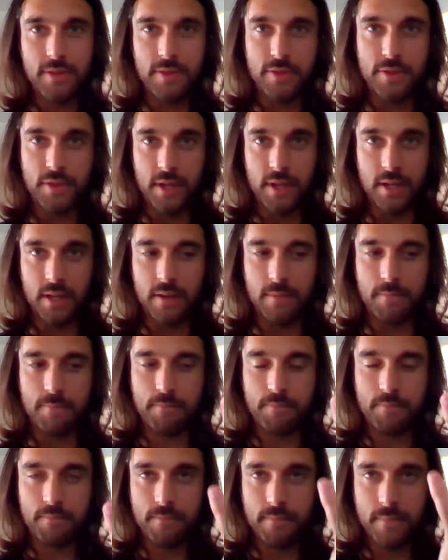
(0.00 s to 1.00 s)
the
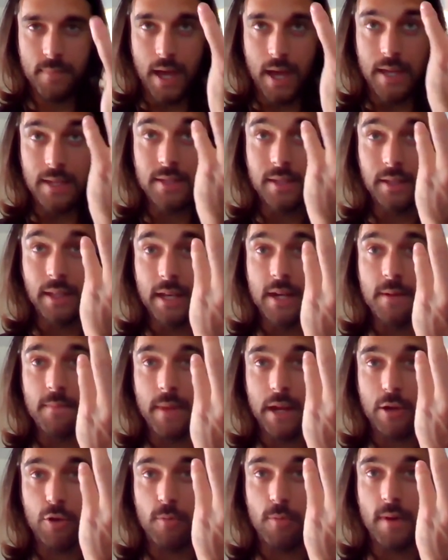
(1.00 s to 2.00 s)
isolated
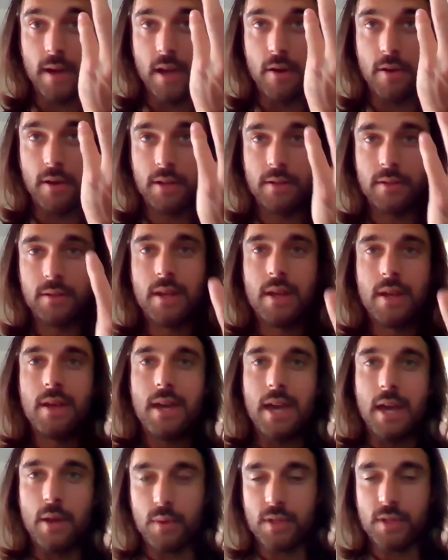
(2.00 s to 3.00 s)
microbiota
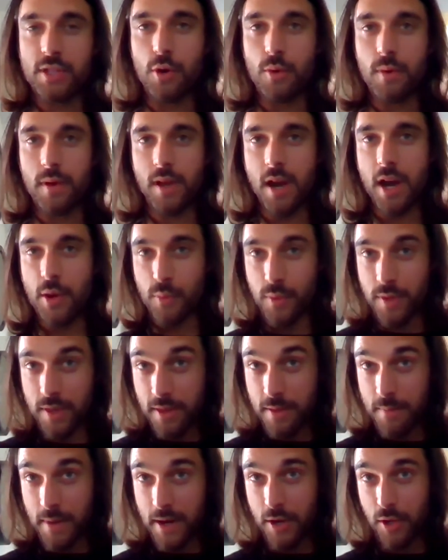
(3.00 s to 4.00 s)
and what's going on within
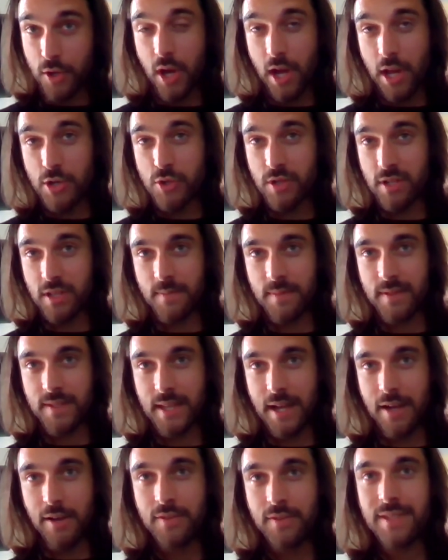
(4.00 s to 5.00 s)
the mitochondria
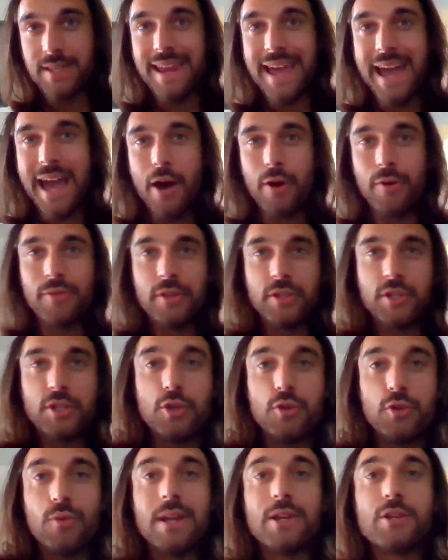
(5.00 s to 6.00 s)
themselves and how the
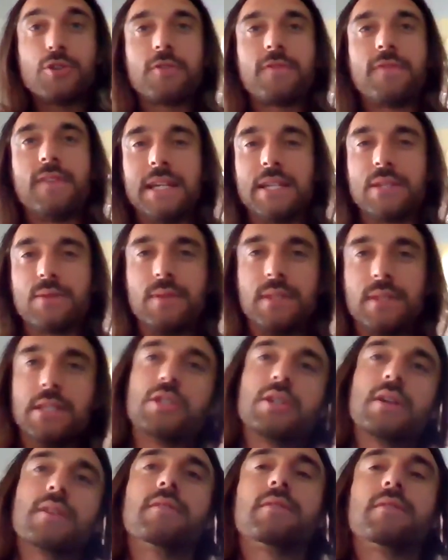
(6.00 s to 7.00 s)
two interface with
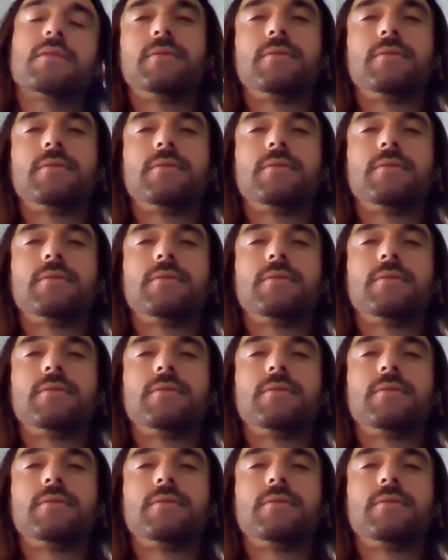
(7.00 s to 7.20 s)
each other.